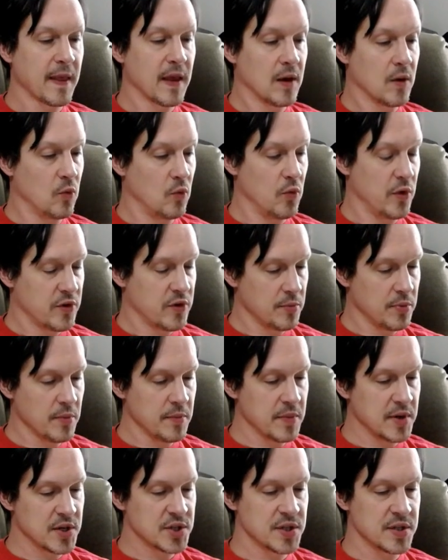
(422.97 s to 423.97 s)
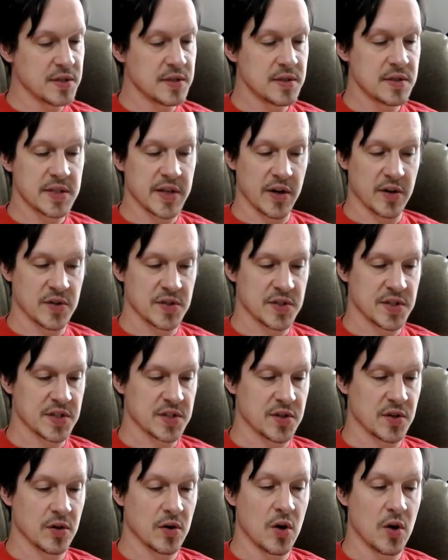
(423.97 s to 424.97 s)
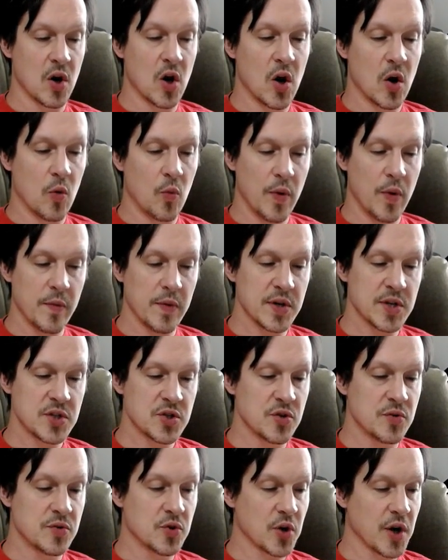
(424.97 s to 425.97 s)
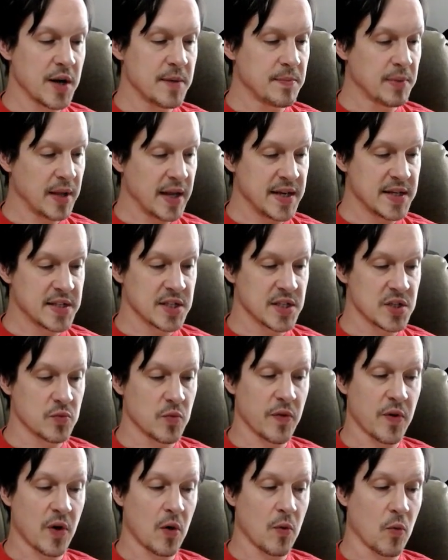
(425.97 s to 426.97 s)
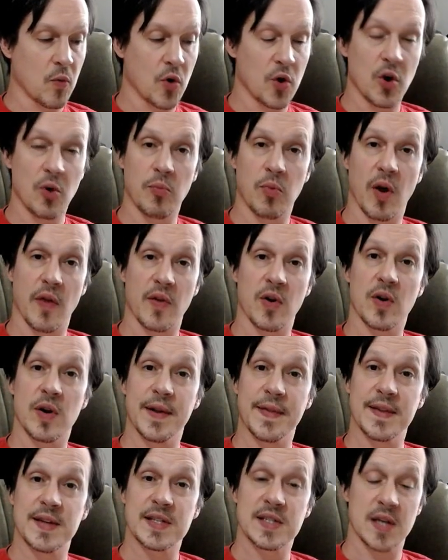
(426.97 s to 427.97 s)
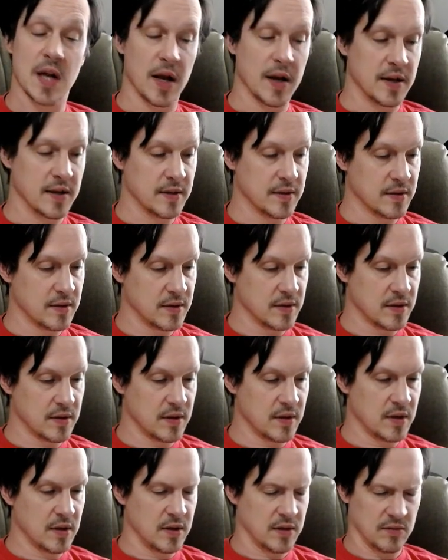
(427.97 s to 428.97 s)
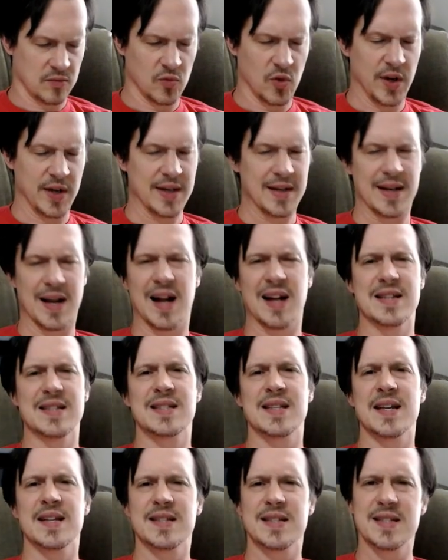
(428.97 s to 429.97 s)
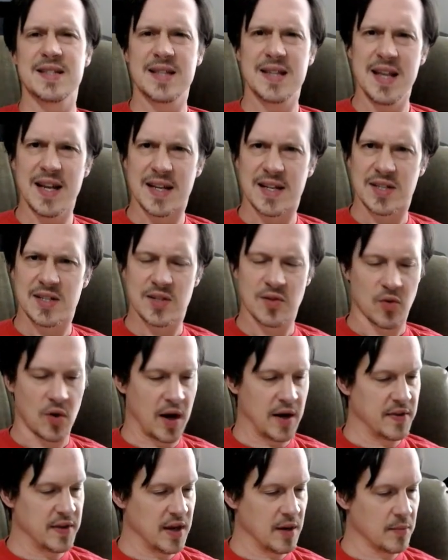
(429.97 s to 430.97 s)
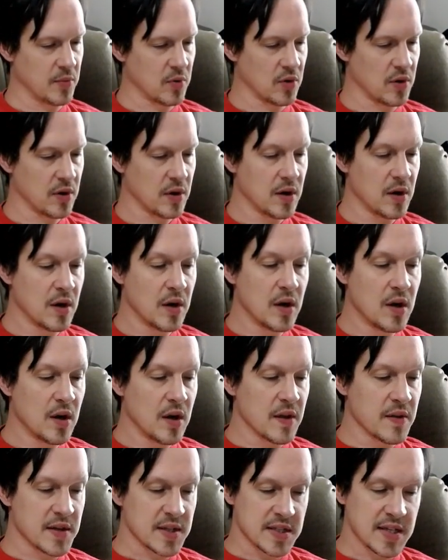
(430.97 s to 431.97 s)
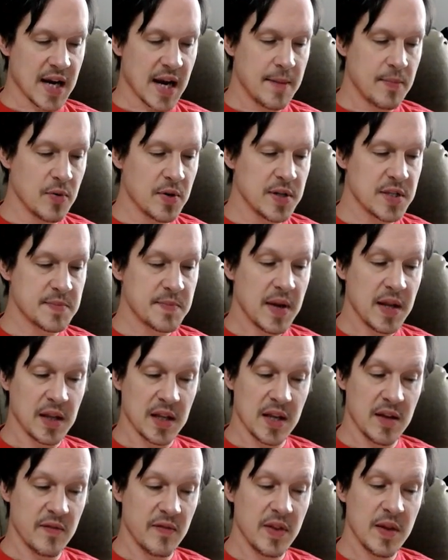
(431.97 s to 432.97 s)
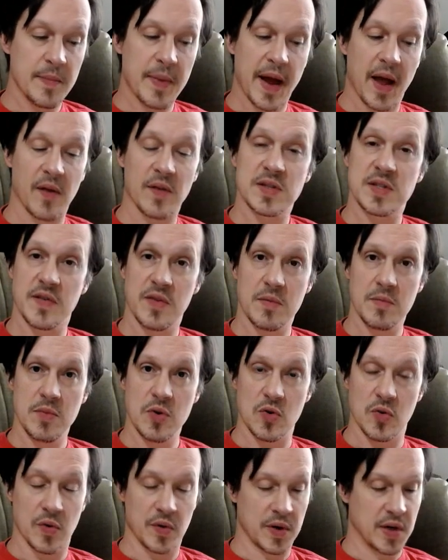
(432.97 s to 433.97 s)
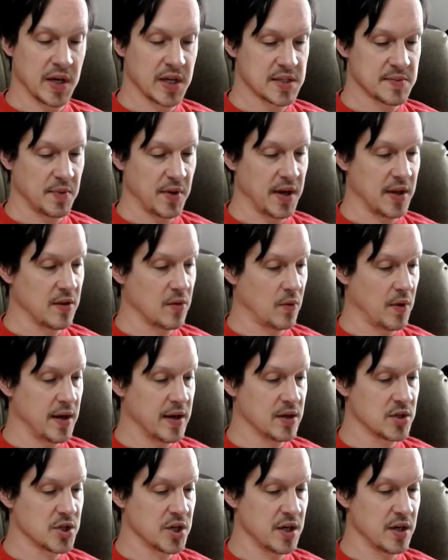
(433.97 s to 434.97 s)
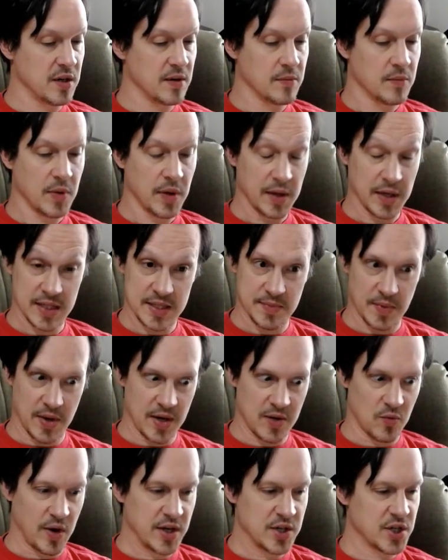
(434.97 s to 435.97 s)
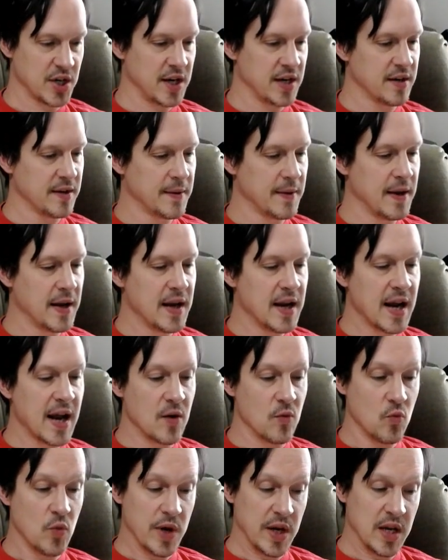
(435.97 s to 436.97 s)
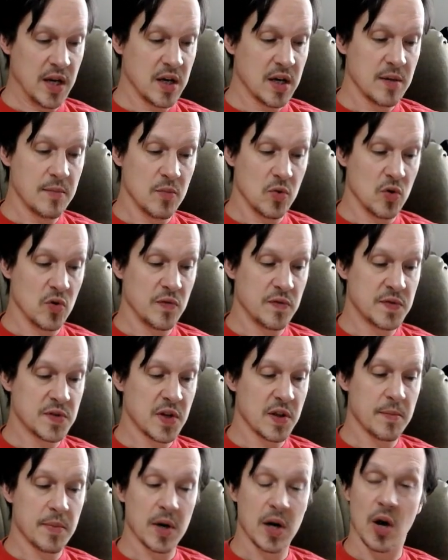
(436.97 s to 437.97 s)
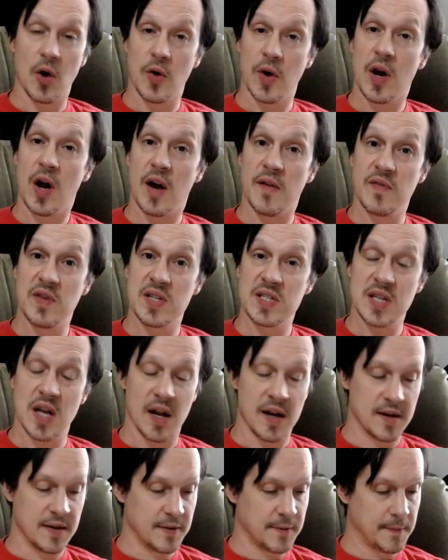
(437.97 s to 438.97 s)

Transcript: "With your permission," said her sister, "we wish to trade places with our royal brother in the sun." "What nonsense is this?" cried the Emperor. "The Sky Prince may live in the Palace of the Moon," explained White Jade, "and we can move to the Pagoda of the Sun."